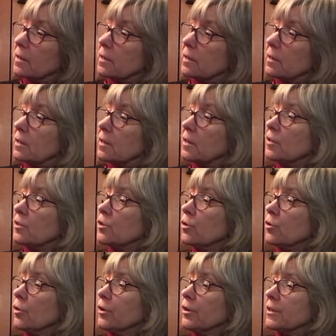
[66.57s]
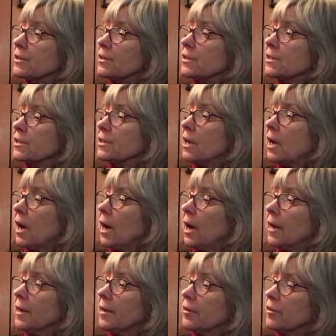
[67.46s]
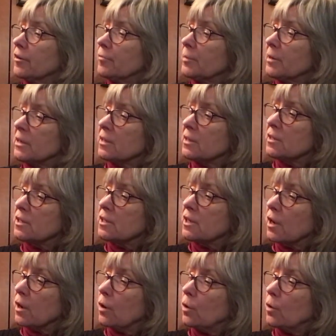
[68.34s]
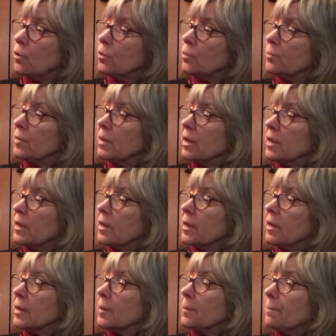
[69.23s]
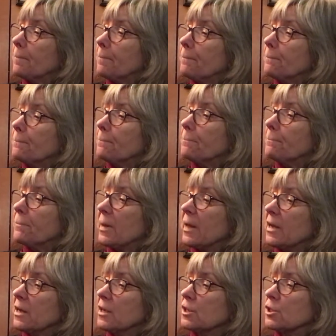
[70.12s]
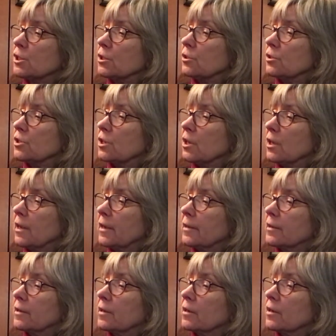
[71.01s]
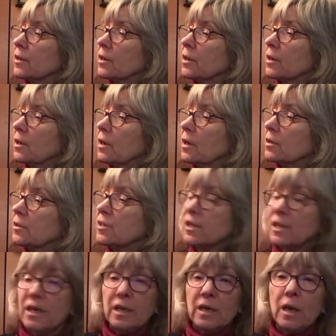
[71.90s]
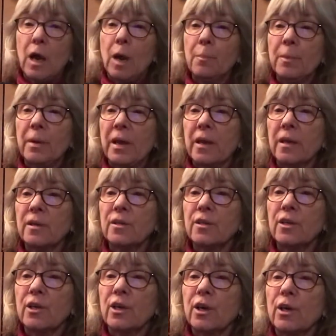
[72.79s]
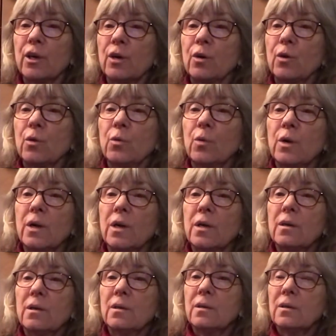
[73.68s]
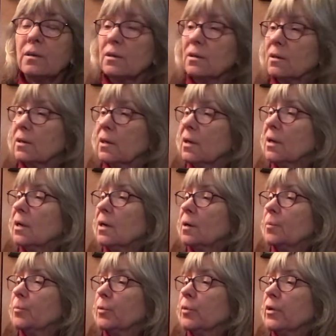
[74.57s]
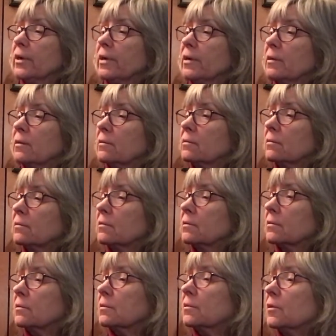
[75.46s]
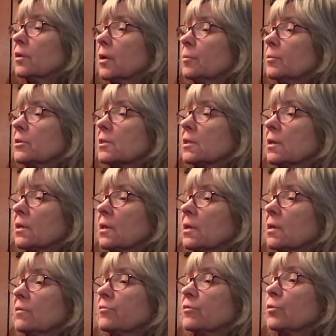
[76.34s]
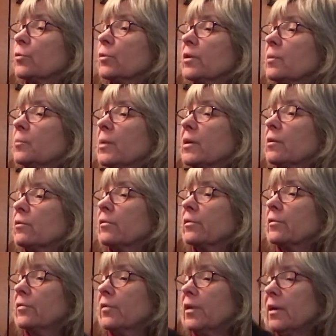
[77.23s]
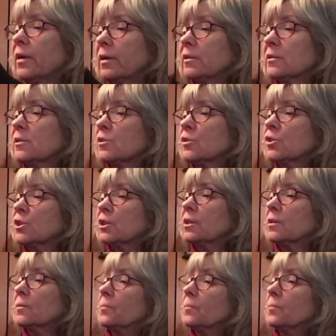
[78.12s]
A tortoise, tired of being slow, impatient to get up and go. Ah, boy, Grandma's going to have to read better than that, isn't she?